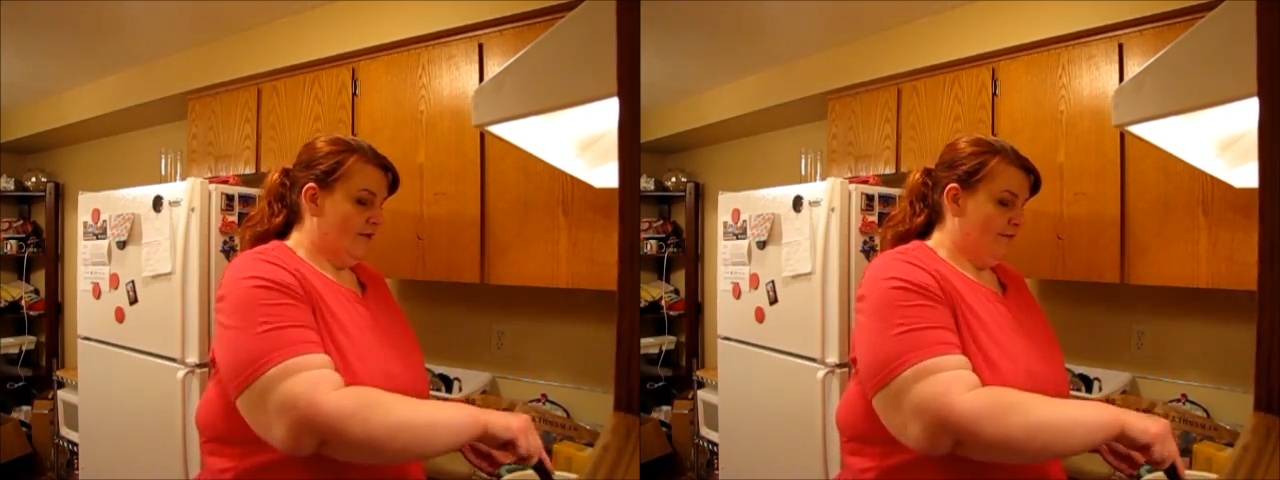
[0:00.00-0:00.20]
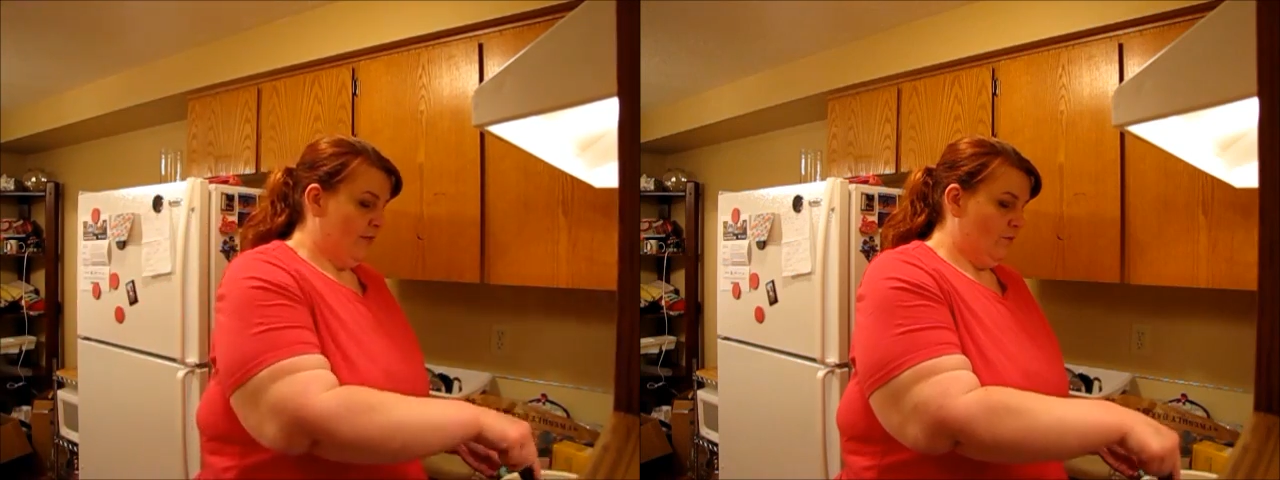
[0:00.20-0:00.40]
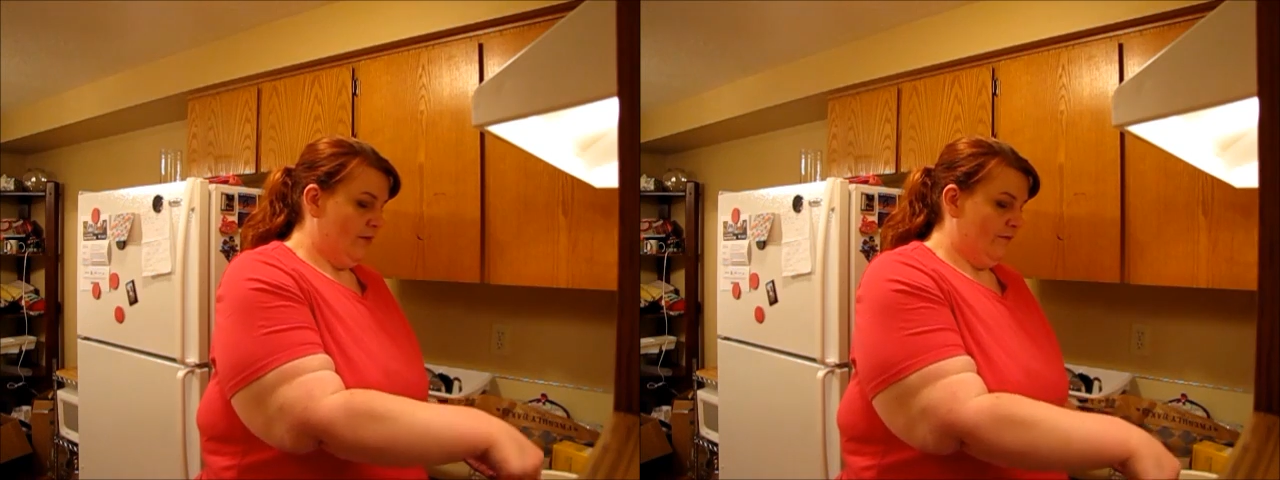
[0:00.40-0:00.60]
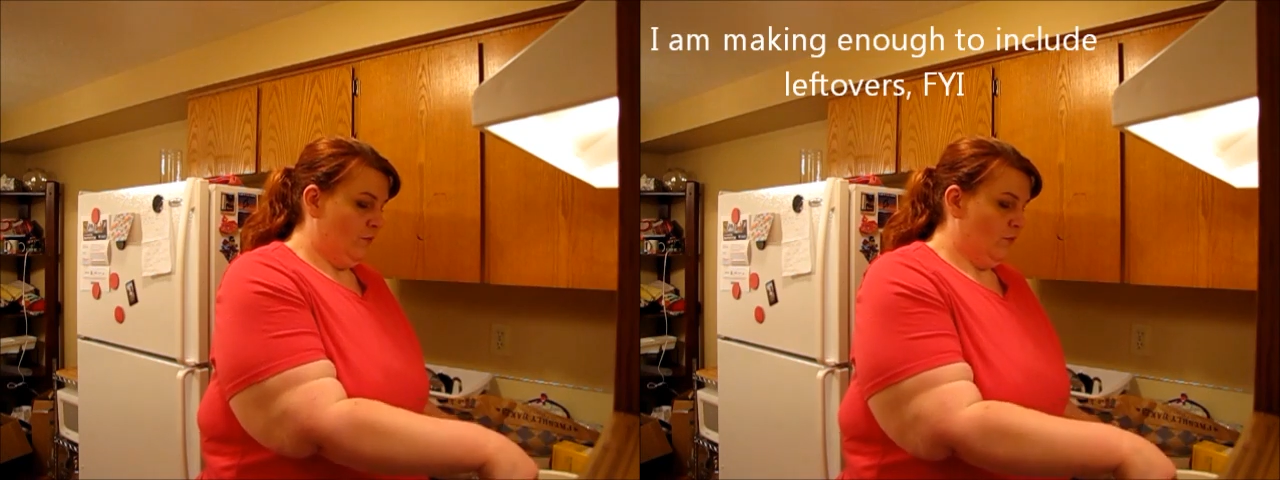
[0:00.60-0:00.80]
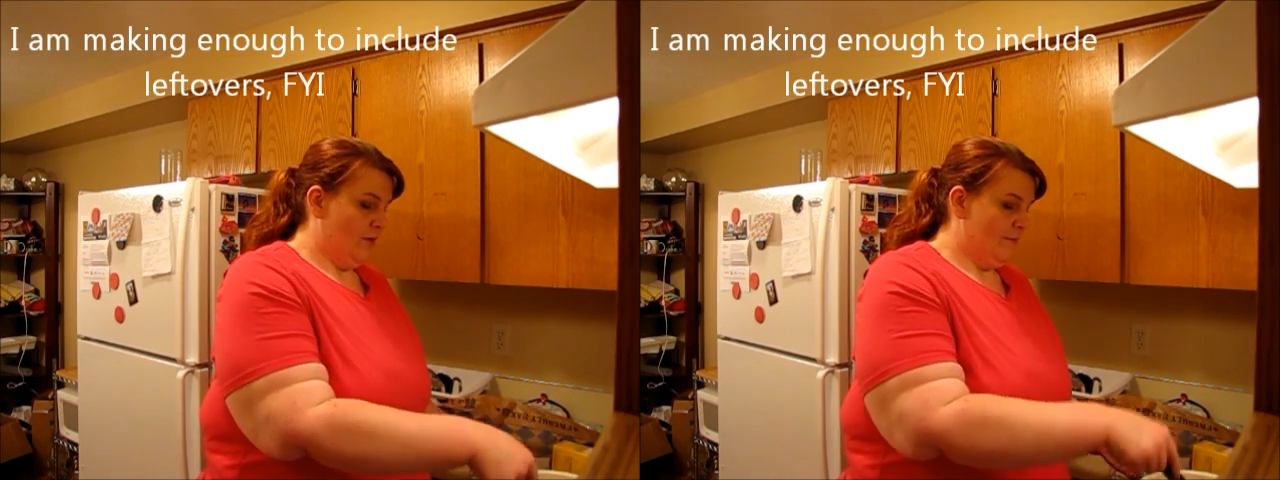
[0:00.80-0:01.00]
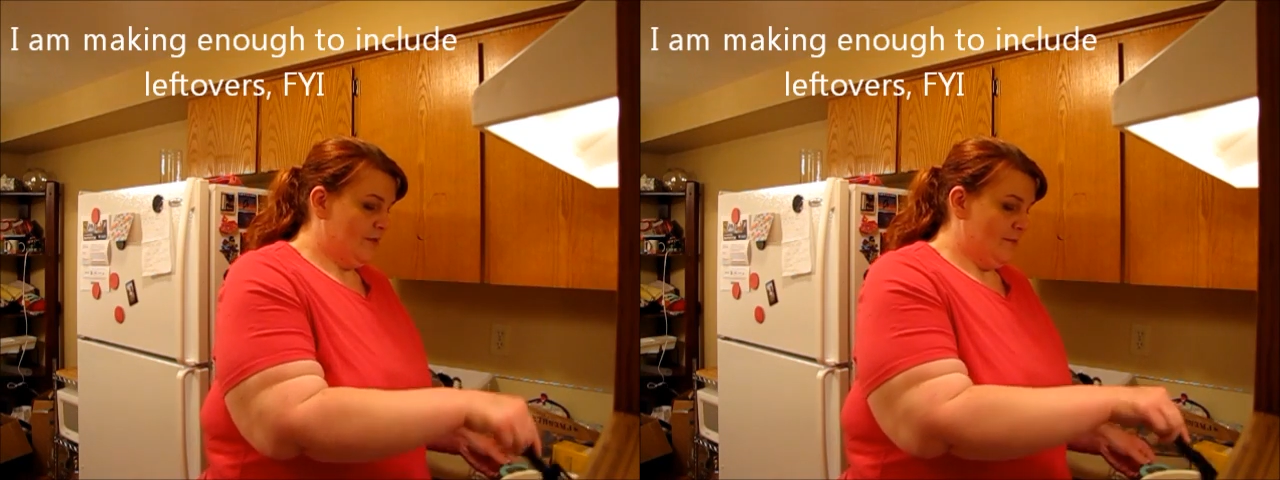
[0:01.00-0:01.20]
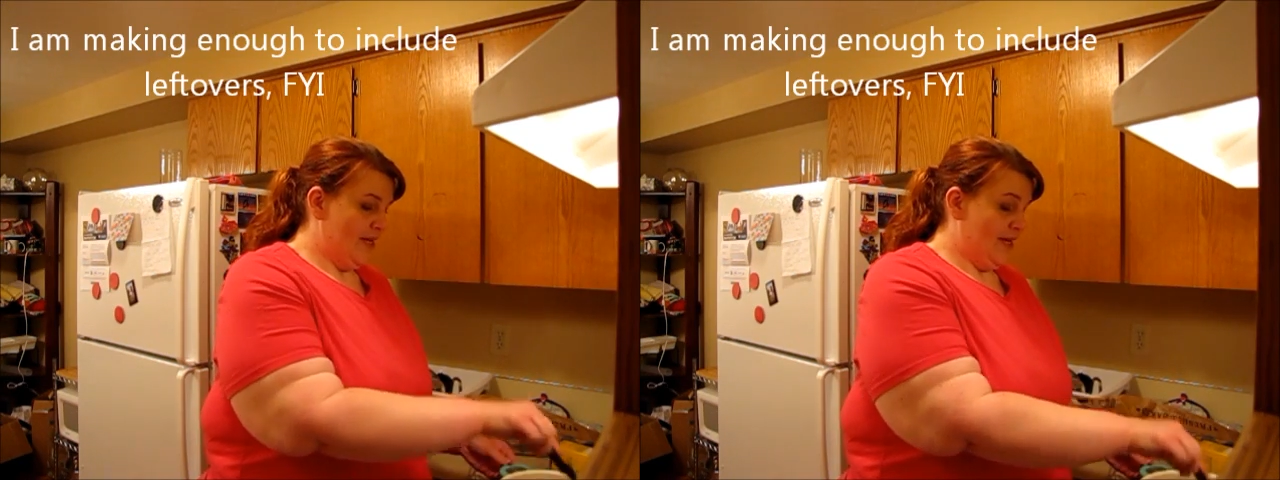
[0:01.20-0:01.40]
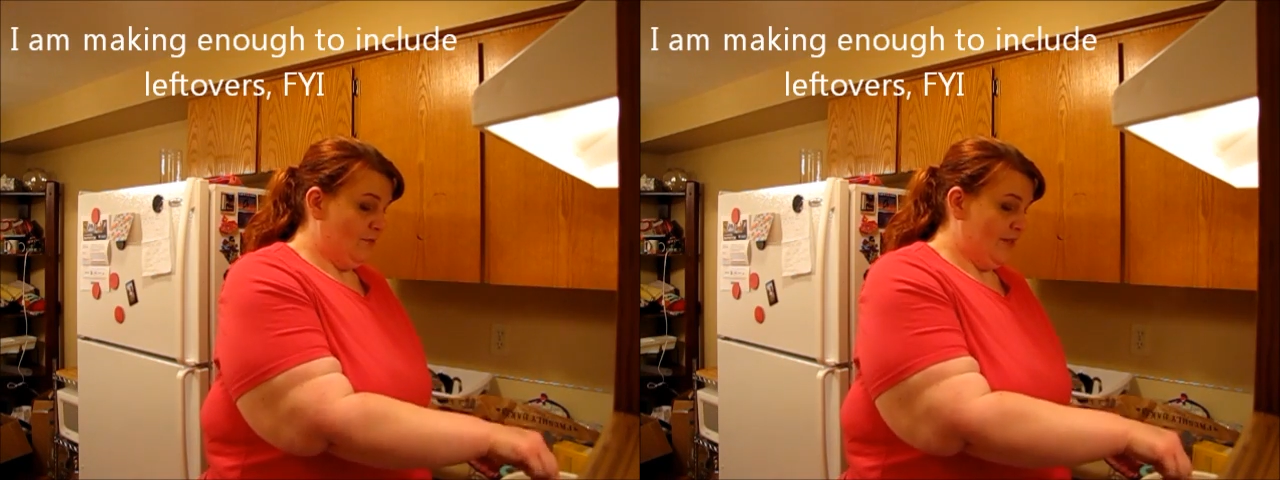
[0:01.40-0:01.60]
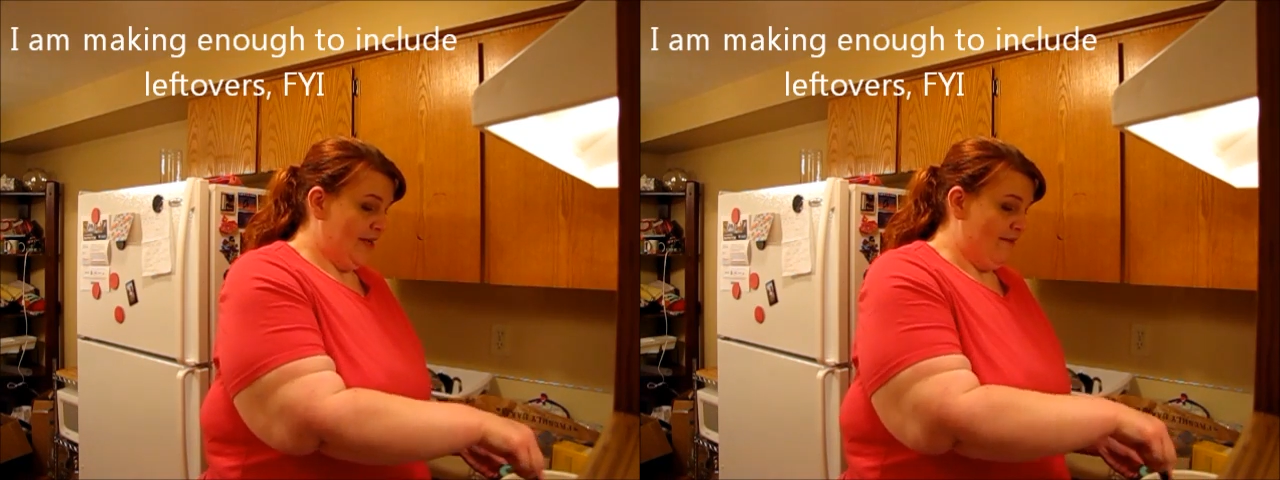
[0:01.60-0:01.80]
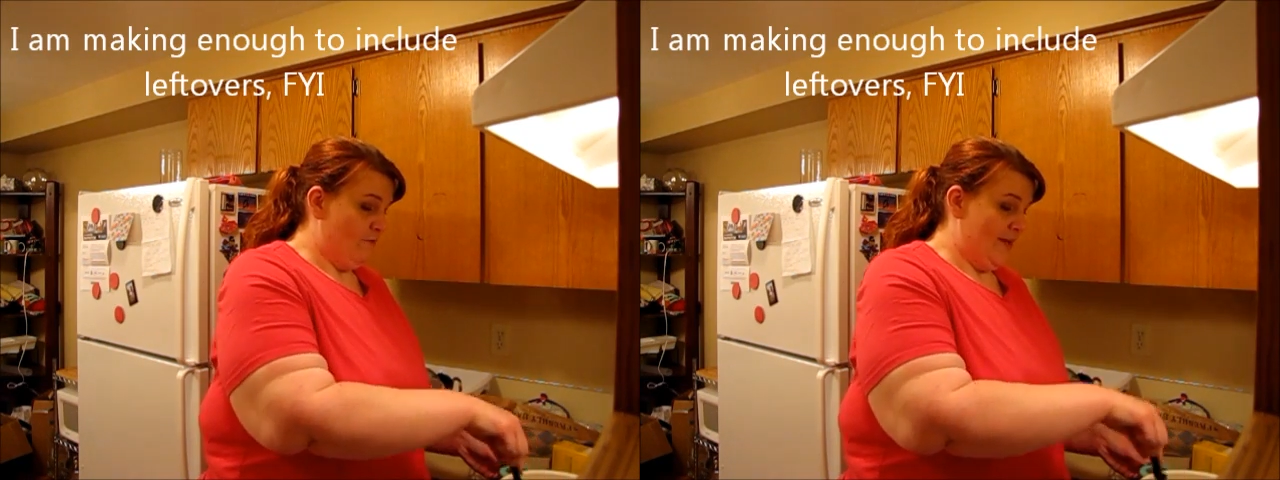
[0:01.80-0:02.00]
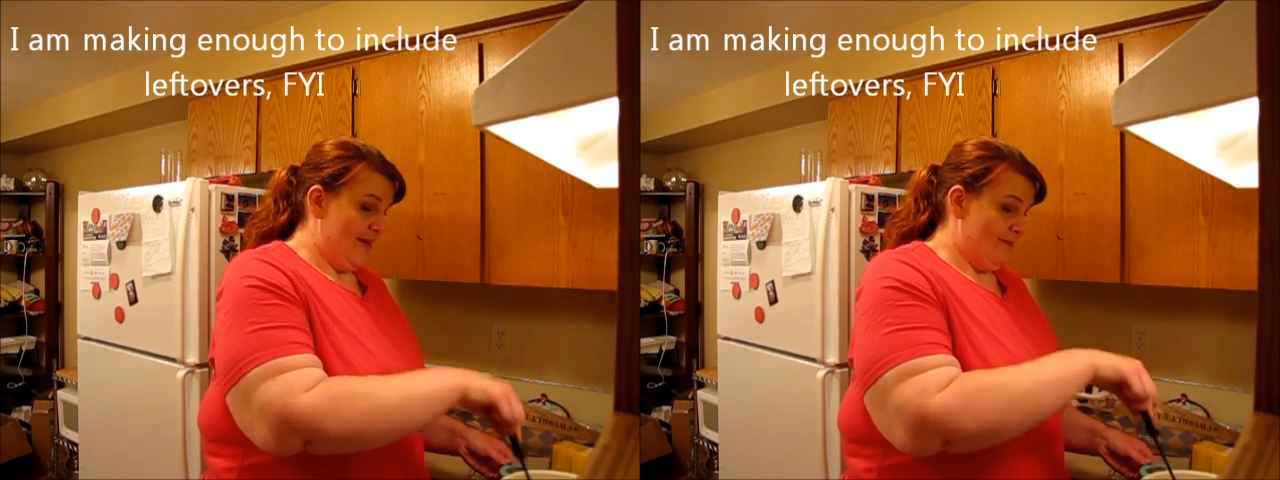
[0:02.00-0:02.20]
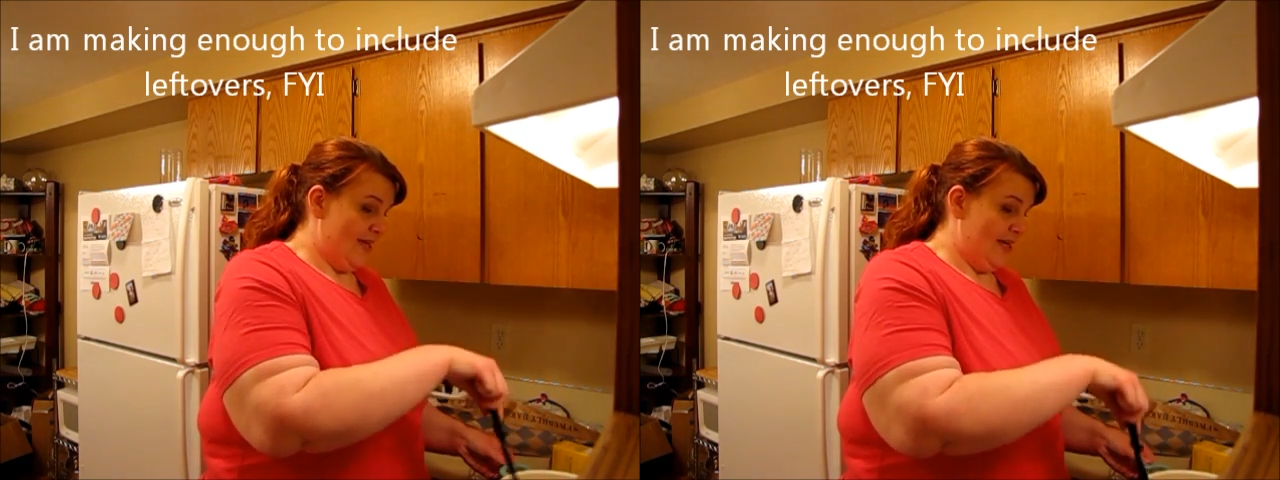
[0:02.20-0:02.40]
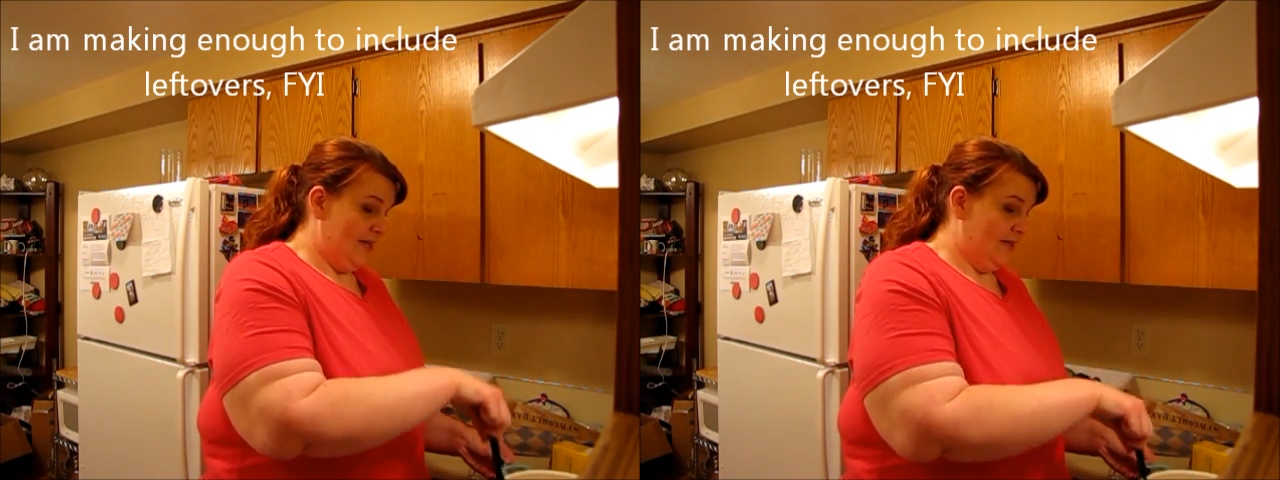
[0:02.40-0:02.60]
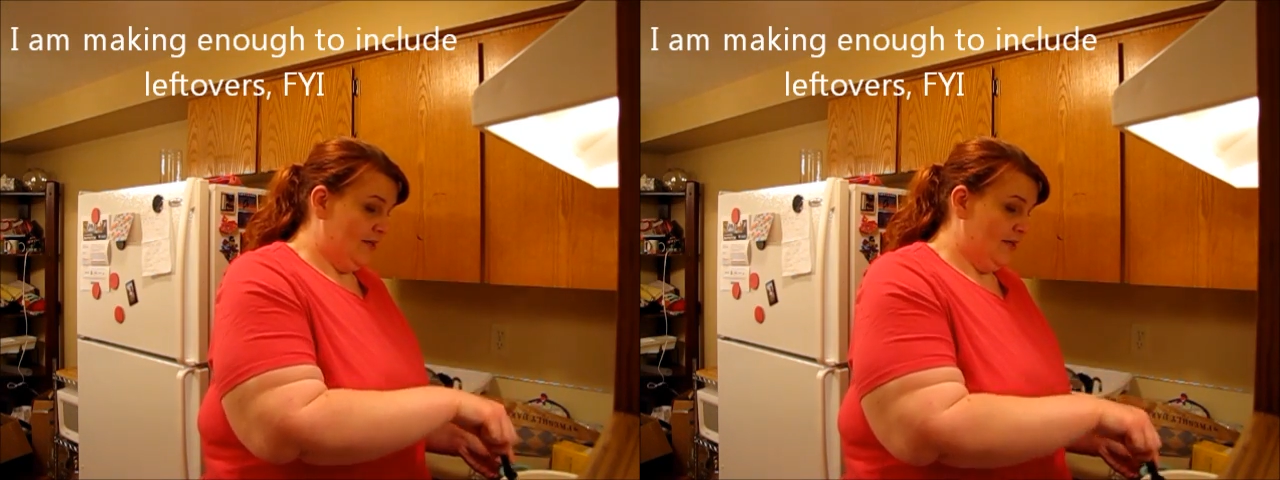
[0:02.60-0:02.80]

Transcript: If it were up to me, I'd rather have a baby